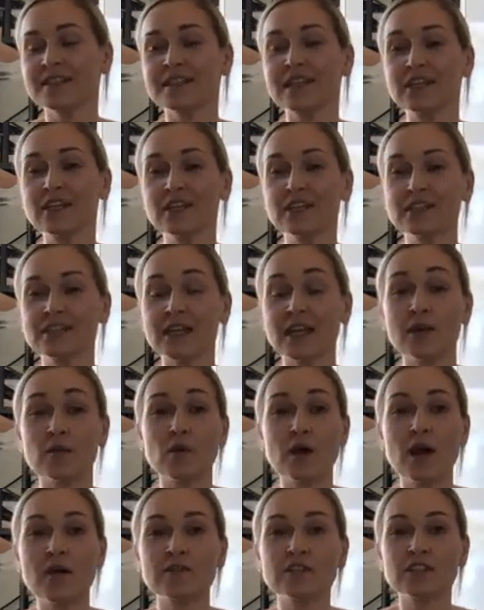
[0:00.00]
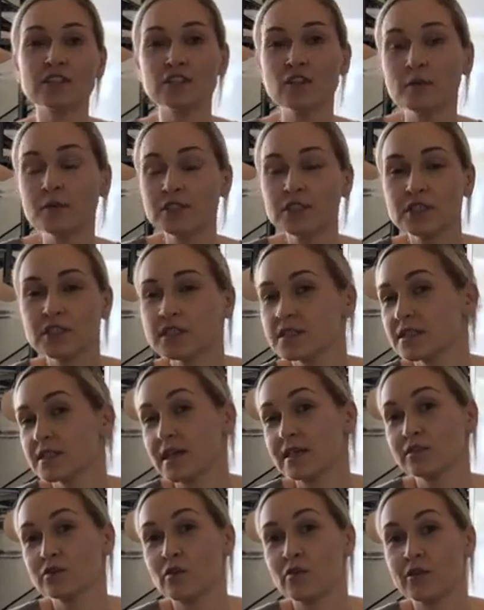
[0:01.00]
They're going to say, we're having so much
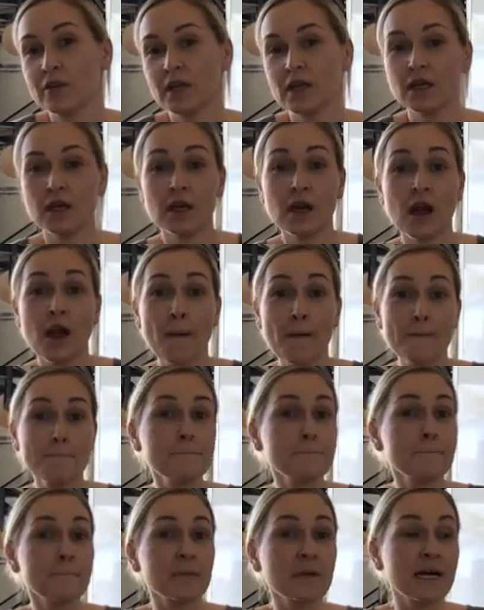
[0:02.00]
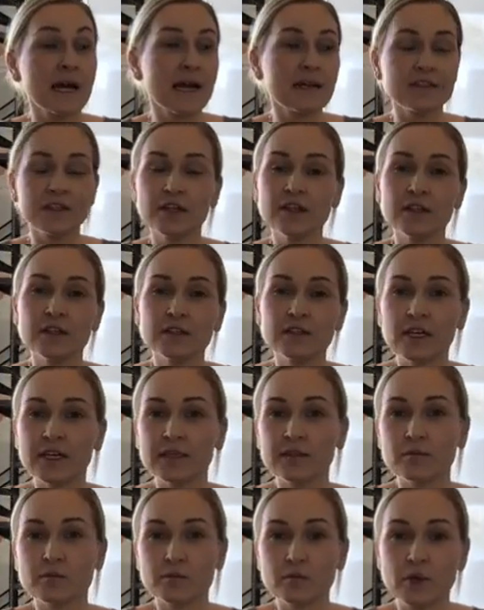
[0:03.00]
success over here. And they're going to
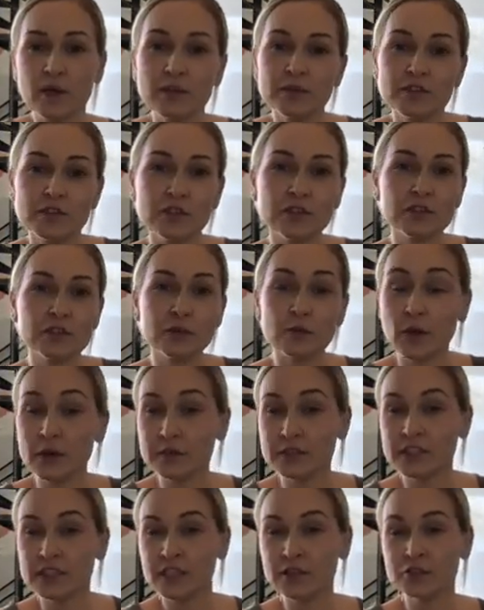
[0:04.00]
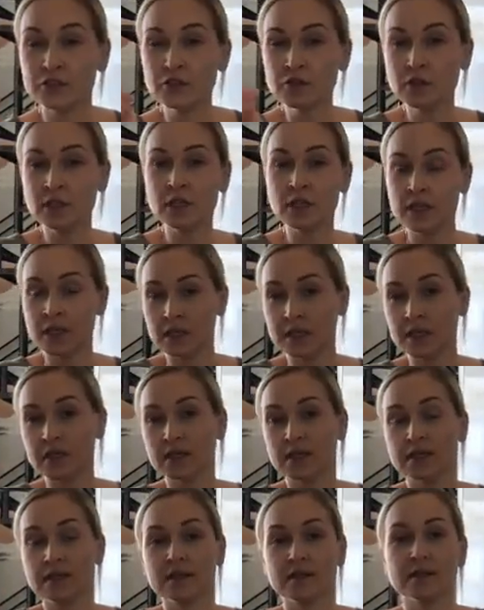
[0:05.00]
like prematurely probably send you a link
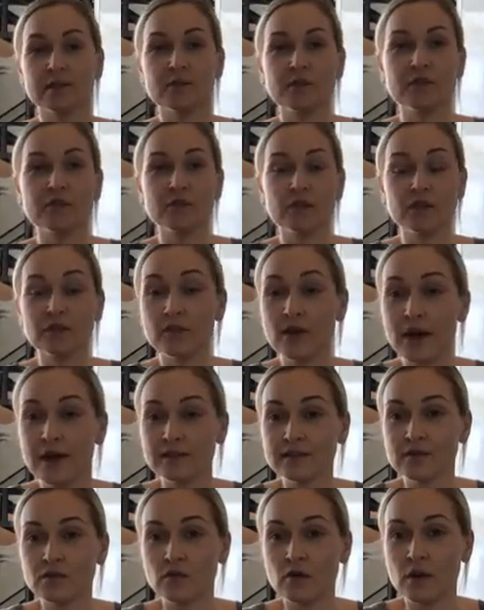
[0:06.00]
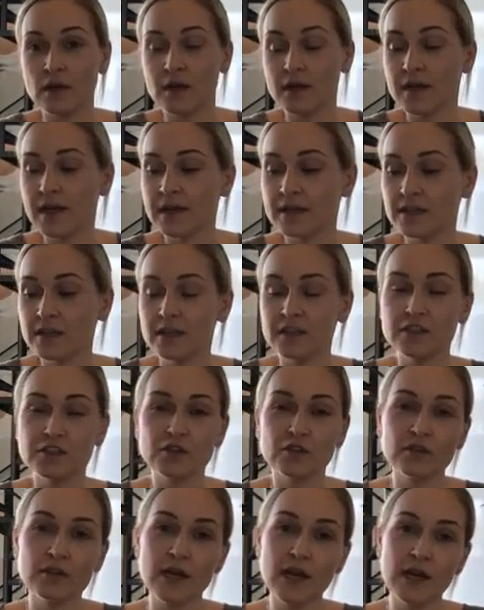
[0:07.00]
before you ask for it. And they're going to
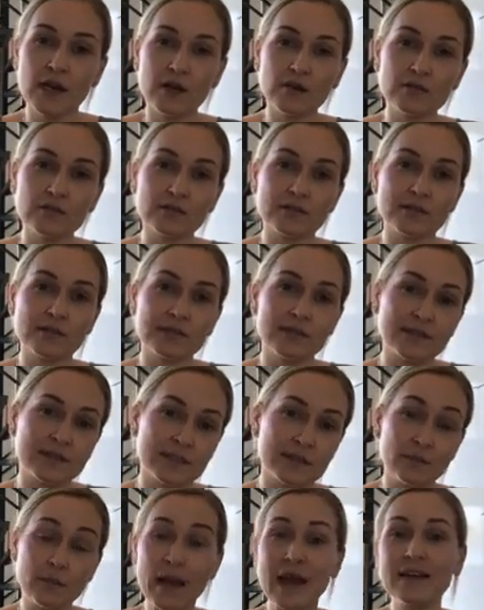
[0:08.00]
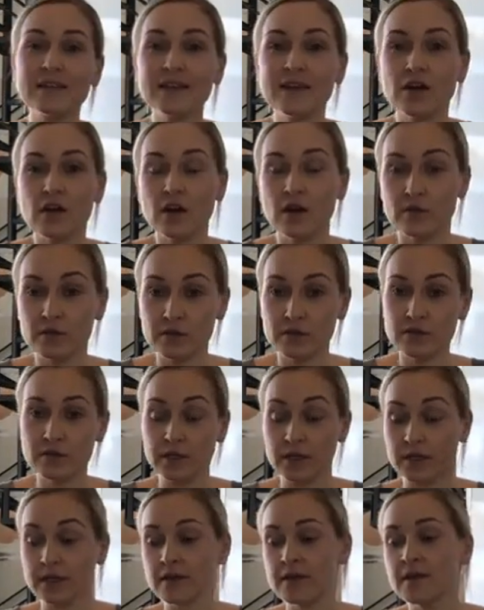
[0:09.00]
show you how bad they are at
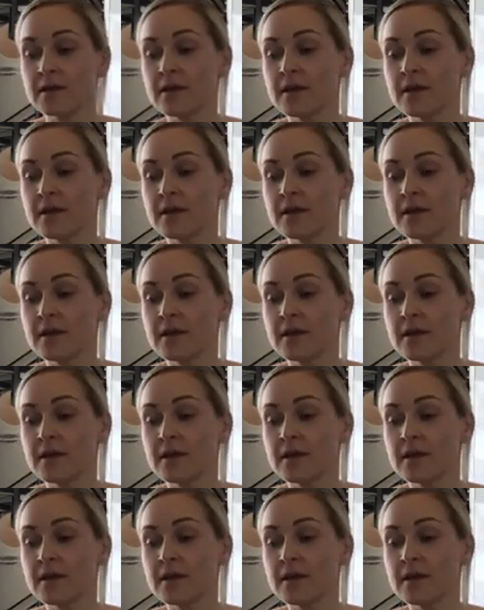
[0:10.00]
recruiting.